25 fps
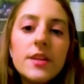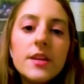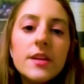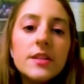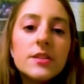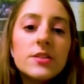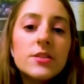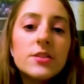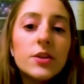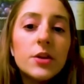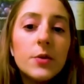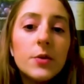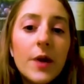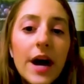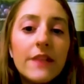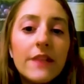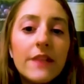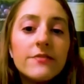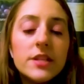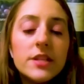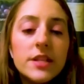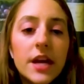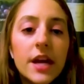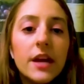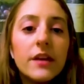And so you have
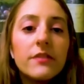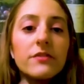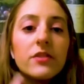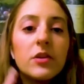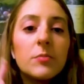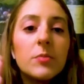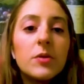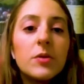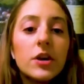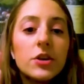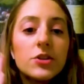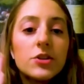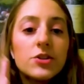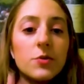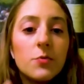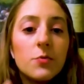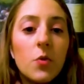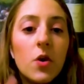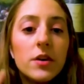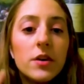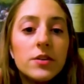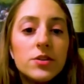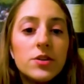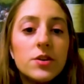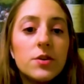to take film production
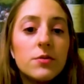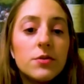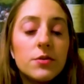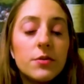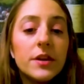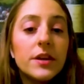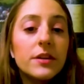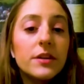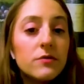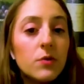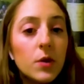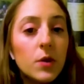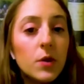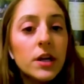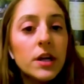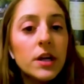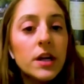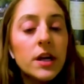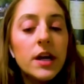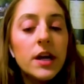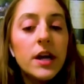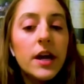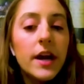1, 2, 3, and 4.